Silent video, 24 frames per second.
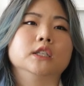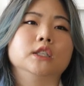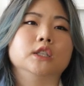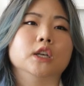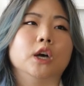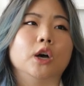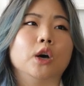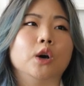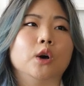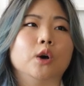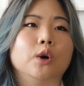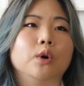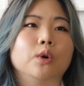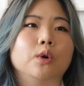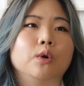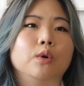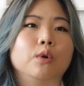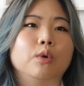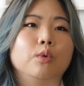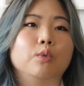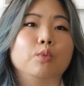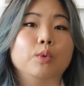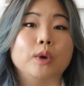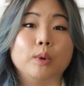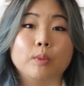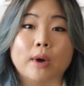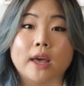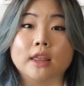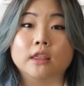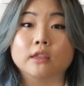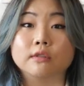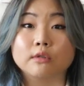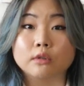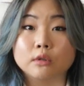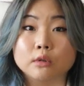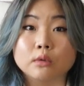so we
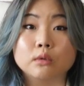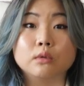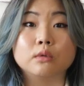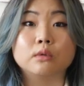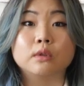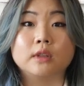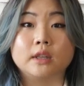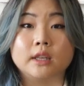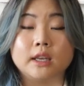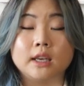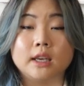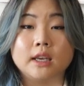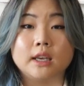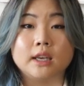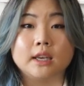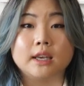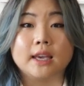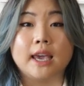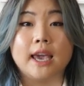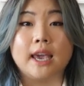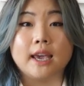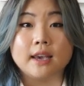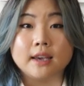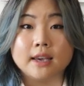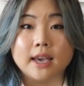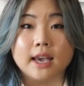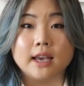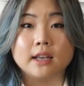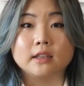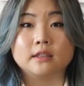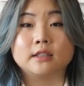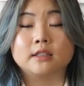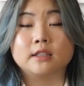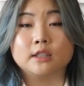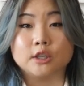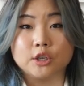went through the
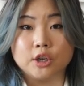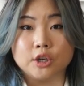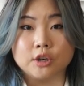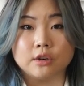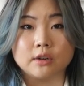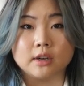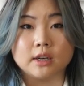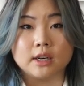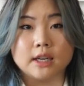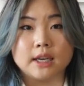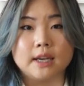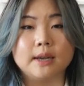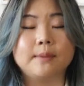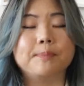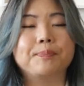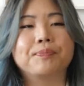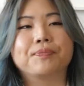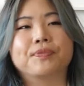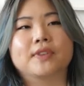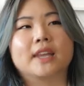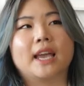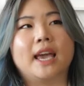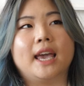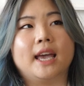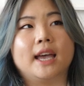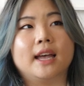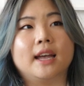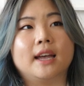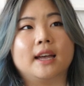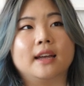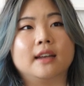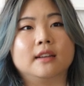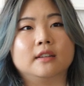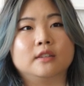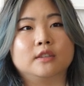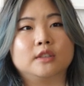K-gate security
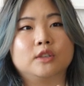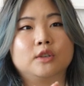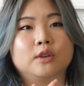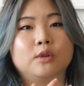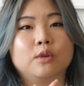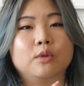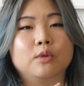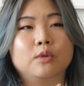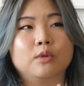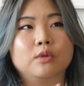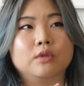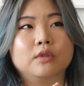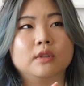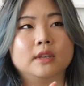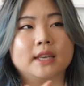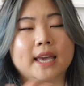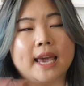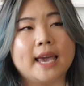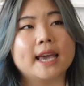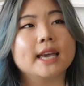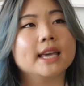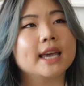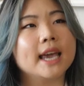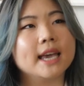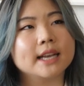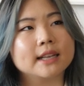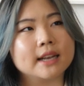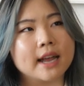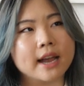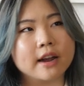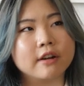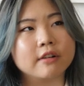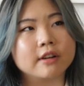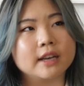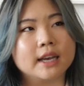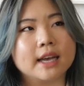and K-gate
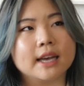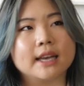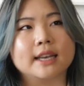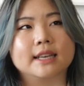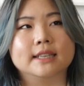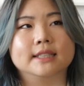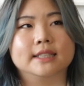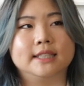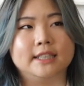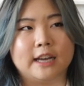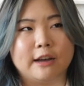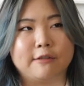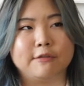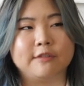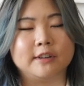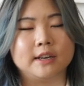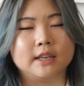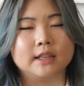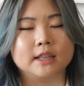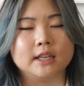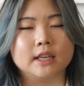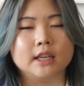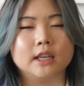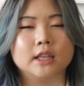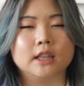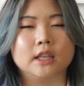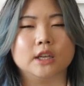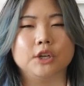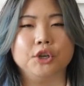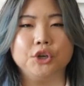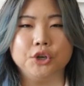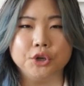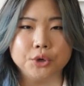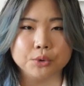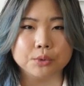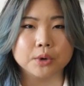area is definitely the
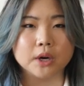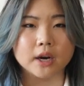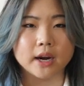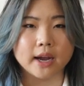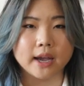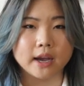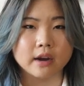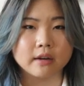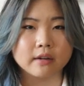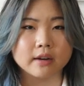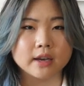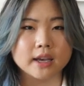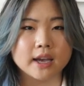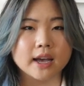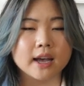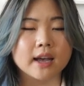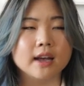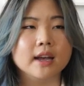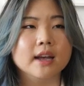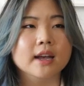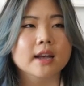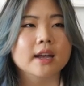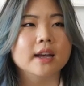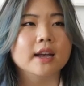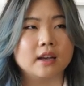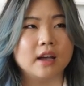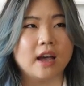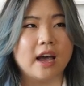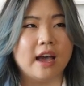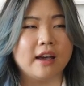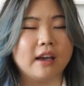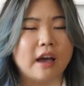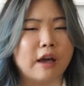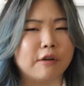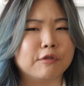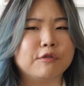newer area.
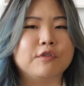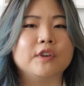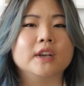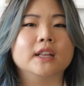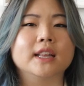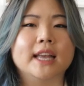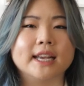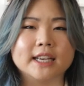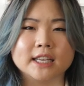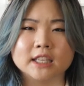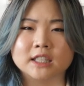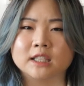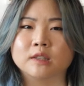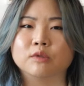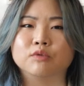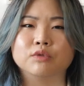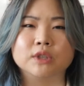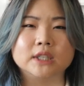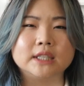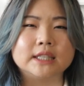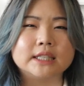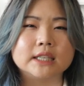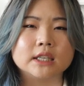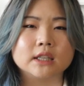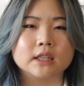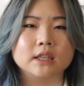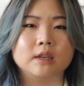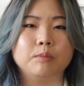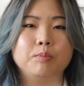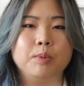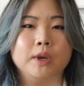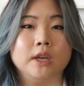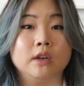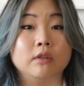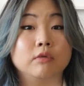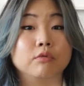I, I feel like it's
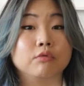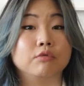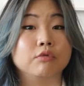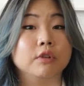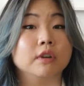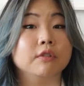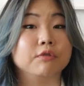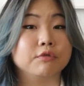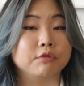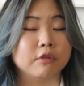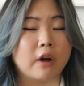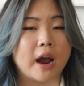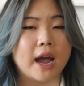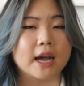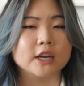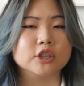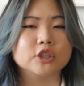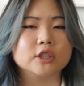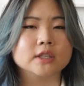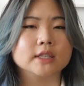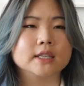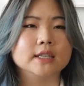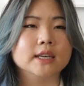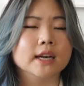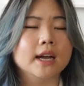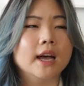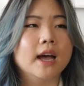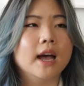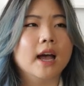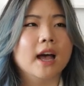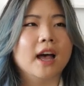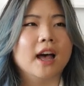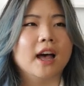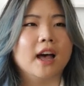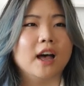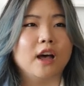recently been refreshed.
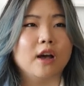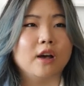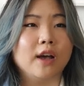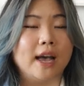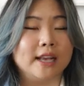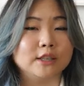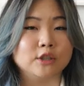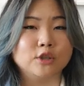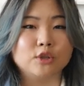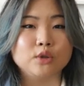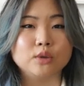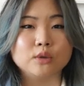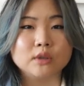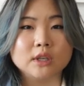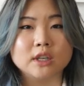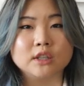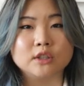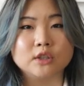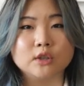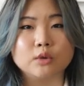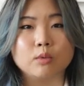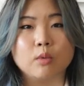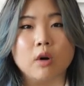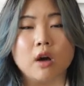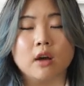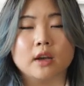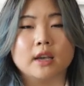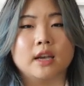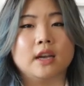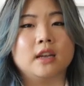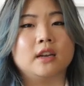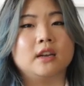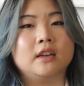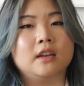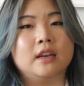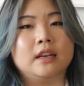Uh, as soon as you walk
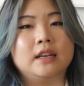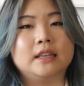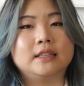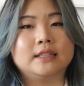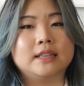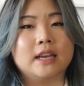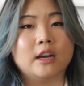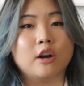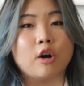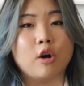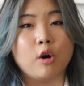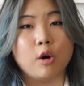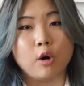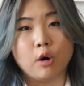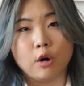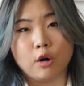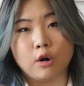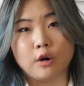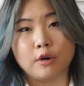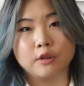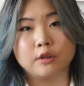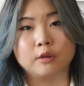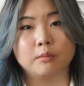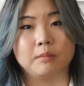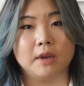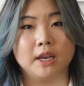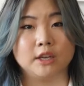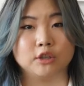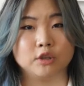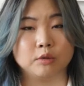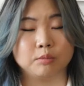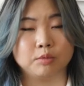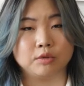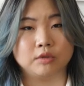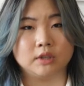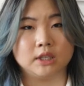in, it's like all the
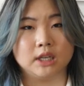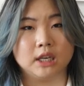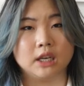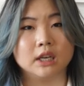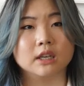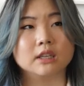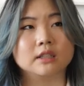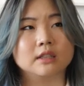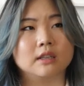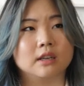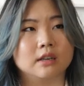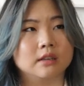major boutiques.